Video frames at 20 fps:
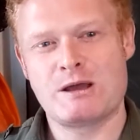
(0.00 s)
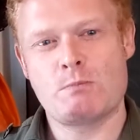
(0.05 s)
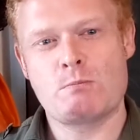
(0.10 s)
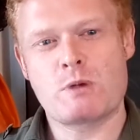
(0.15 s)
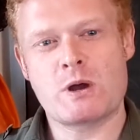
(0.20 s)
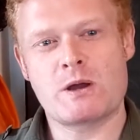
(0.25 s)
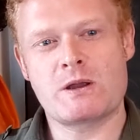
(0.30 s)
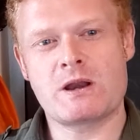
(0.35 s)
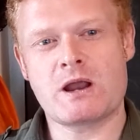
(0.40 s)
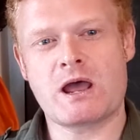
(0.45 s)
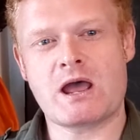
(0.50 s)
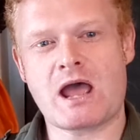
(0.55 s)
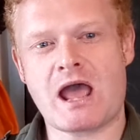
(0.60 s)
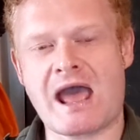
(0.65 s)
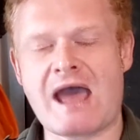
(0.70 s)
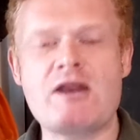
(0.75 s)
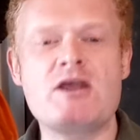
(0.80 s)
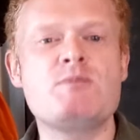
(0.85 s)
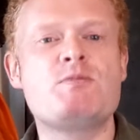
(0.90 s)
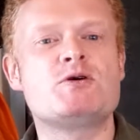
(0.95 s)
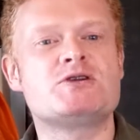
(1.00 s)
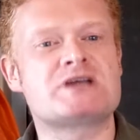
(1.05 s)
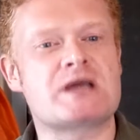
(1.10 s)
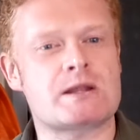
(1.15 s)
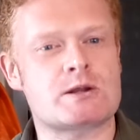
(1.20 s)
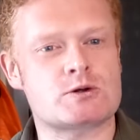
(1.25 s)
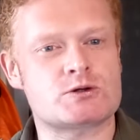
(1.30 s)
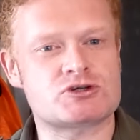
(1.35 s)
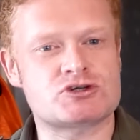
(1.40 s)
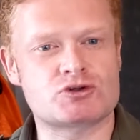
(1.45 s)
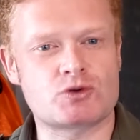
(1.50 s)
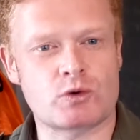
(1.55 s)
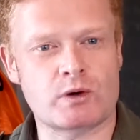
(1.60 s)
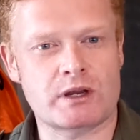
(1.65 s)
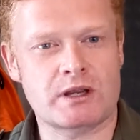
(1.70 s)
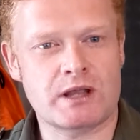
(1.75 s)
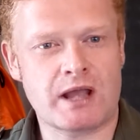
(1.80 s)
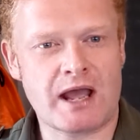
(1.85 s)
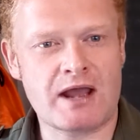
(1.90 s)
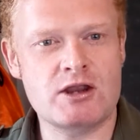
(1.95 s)
But how do you put together a story?
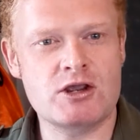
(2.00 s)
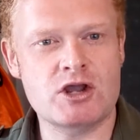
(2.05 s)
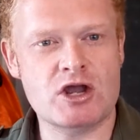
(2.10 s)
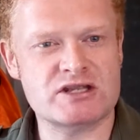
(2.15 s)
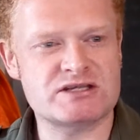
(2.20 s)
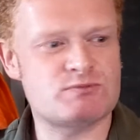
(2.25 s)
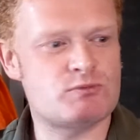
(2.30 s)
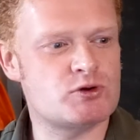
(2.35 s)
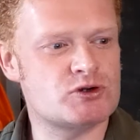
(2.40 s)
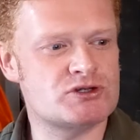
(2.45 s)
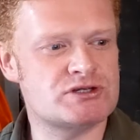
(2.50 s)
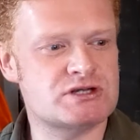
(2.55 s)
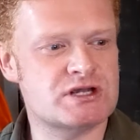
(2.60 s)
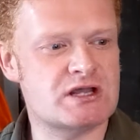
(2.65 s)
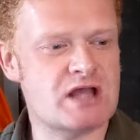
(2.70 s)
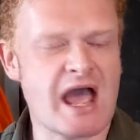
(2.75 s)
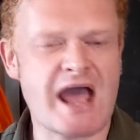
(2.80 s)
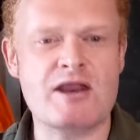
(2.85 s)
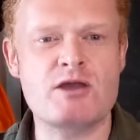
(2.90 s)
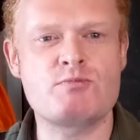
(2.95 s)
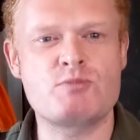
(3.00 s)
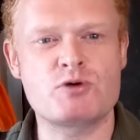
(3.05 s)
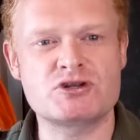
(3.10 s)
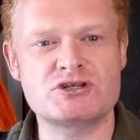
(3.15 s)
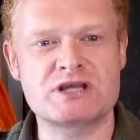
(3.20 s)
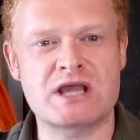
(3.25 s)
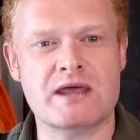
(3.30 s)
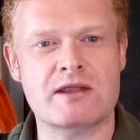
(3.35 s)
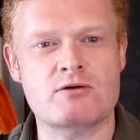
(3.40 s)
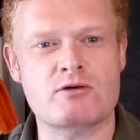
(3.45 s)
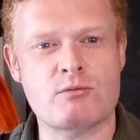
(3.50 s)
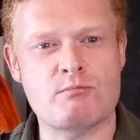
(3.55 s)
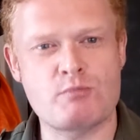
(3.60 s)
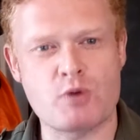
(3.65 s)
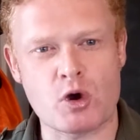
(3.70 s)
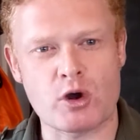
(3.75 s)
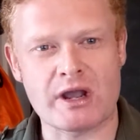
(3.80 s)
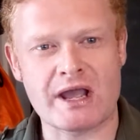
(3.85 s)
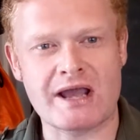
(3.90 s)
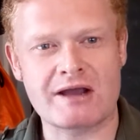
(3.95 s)
How do you get to put how do you put together a
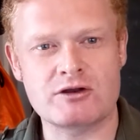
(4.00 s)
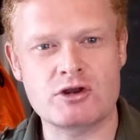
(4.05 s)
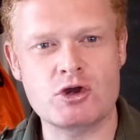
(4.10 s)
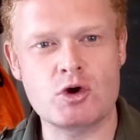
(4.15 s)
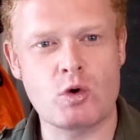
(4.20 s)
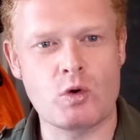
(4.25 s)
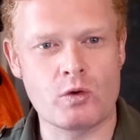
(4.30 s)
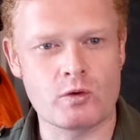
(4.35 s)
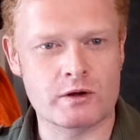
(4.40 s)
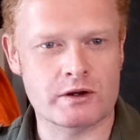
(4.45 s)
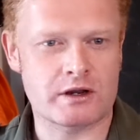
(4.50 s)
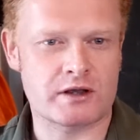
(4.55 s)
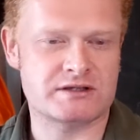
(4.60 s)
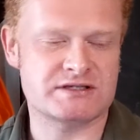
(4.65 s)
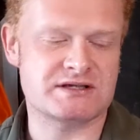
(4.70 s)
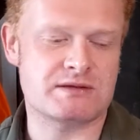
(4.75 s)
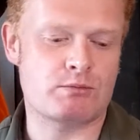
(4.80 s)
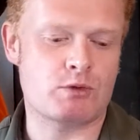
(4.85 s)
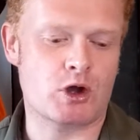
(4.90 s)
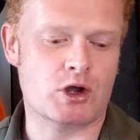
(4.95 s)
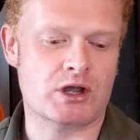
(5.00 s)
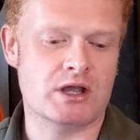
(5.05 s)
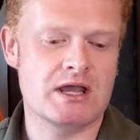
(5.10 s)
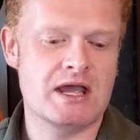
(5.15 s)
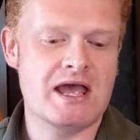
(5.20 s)
book? How do you organize a book?